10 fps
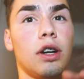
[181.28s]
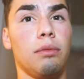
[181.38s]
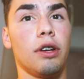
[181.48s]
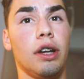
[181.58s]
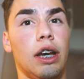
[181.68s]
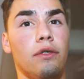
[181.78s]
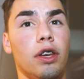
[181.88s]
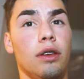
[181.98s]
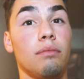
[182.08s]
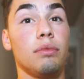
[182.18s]
Probably gonna have
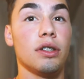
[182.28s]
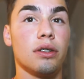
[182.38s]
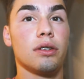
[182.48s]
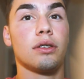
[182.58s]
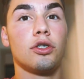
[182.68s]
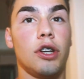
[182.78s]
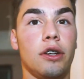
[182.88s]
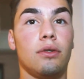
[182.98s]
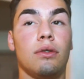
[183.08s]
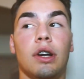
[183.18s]
a business
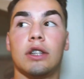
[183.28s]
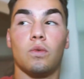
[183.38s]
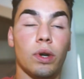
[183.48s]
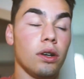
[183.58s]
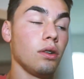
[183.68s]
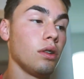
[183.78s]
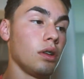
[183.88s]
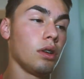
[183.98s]
channel as well